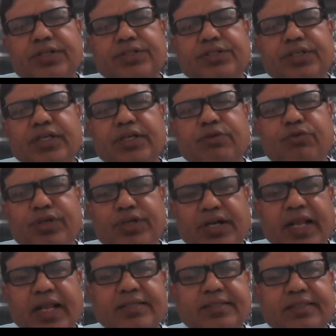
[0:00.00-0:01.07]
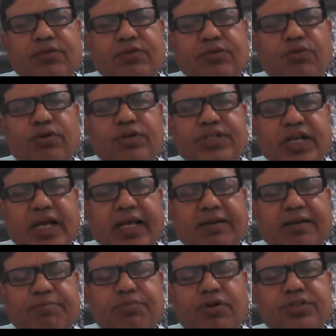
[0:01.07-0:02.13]
she witnessed the whole
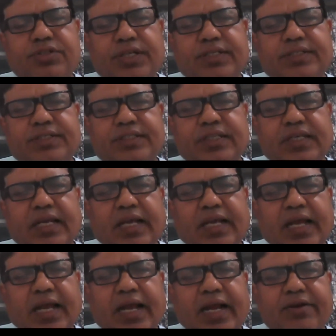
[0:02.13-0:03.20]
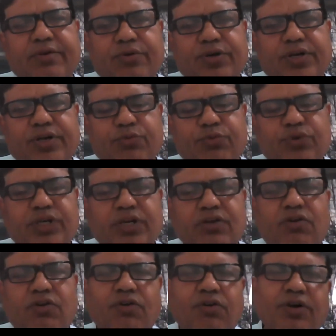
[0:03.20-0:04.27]
trial process and wrote a work
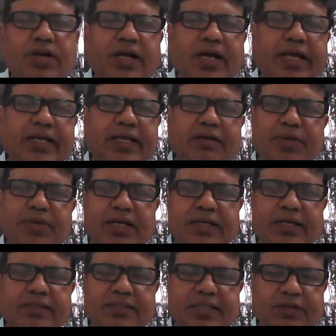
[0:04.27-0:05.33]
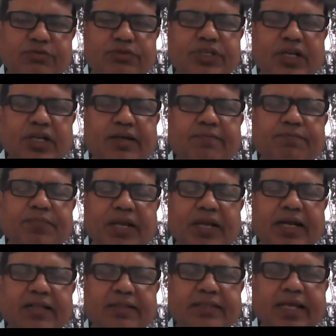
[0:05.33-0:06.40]
called Eichmann in Jerusalem.
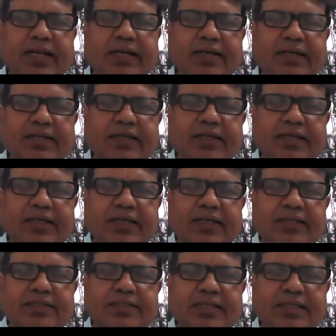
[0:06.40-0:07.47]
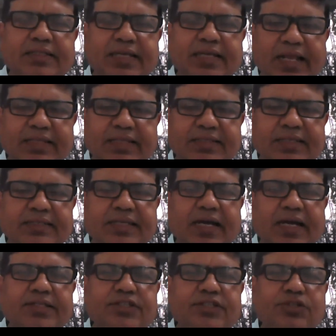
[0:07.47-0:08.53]
And then she challenges
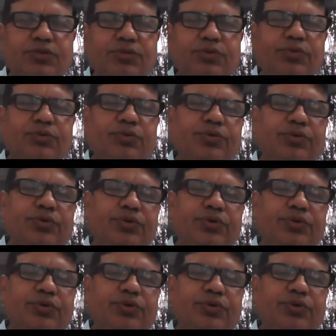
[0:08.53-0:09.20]
us to